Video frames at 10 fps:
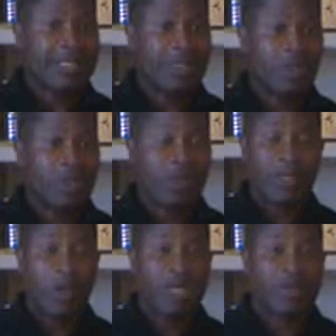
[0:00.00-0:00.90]
that and really
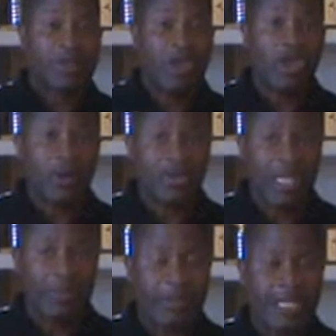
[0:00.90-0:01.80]
may not even care about
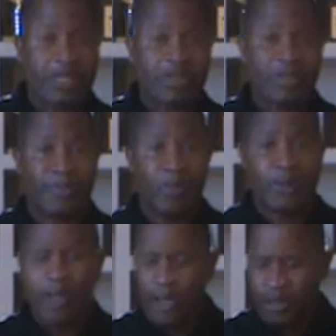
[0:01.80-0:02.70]
that, but that's not the
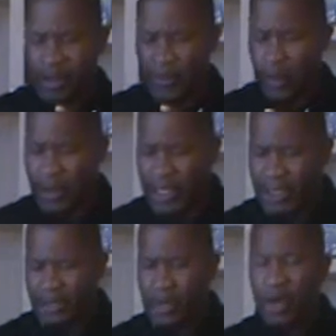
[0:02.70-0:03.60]
point. The point
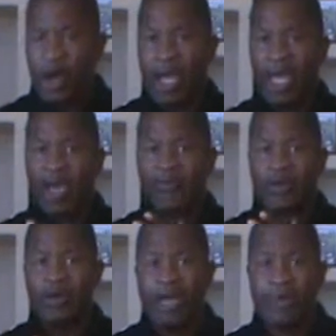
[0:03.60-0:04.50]
is,
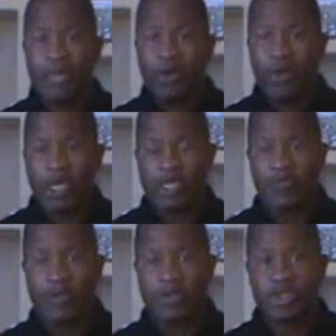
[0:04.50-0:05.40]
if you have any
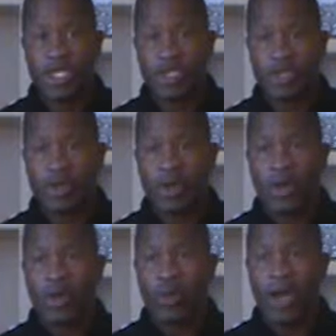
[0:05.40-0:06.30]
question for your teacher
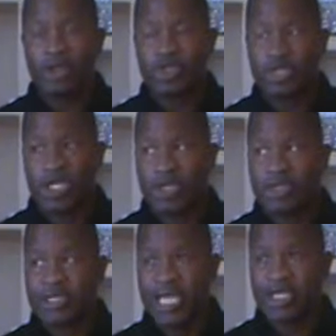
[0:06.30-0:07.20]
while she
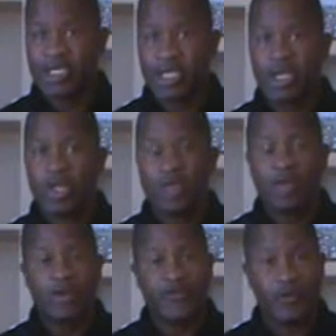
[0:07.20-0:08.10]
is teaching,
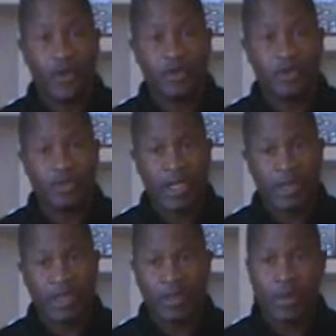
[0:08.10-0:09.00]
you should first do
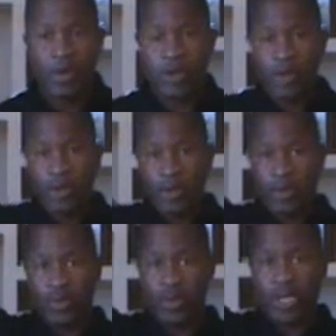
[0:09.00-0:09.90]
this.
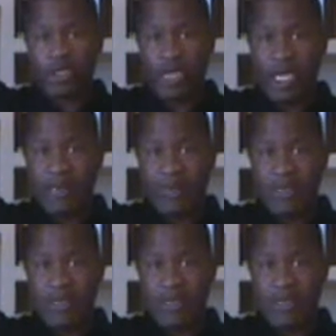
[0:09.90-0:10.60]
Raise your hand.